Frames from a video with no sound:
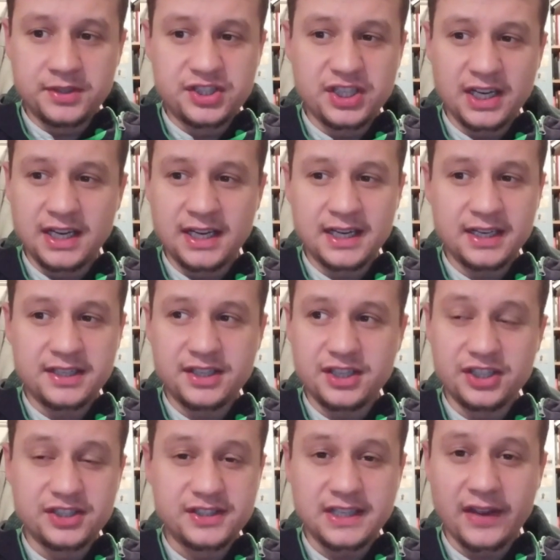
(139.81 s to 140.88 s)
Schär, he
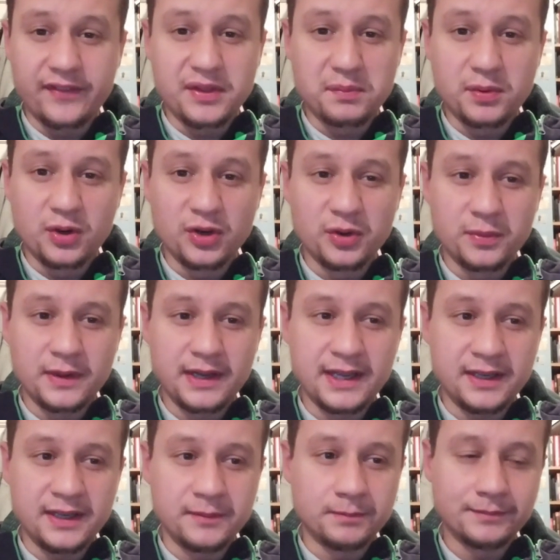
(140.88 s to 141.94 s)
just gave the ball
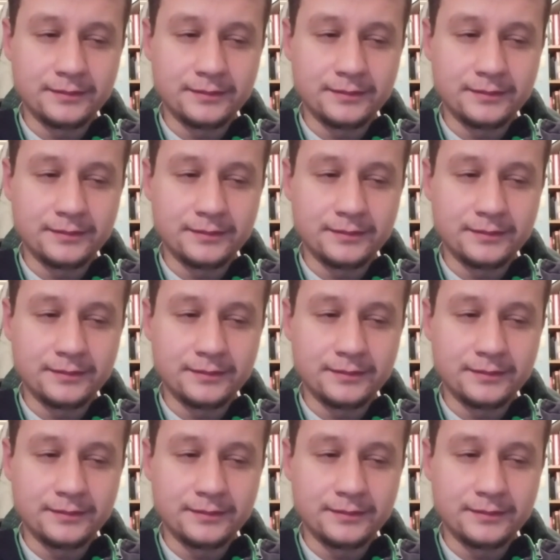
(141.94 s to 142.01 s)
away.